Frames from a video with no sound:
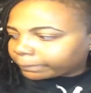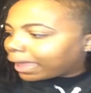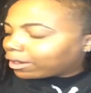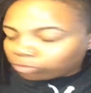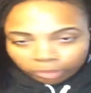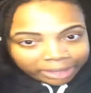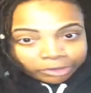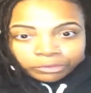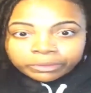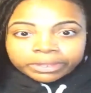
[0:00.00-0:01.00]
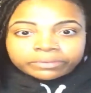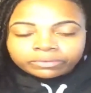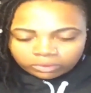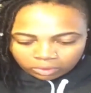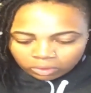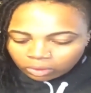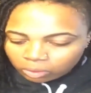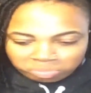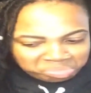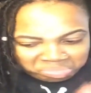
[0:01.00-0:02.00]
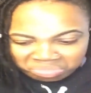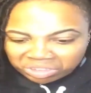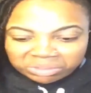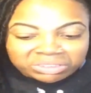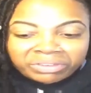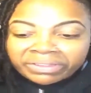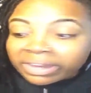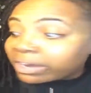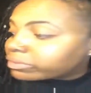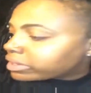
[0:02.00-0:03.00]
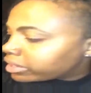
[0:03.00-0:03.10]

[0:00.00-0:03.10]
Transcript: I don't know how to do it. So it's great that I don't need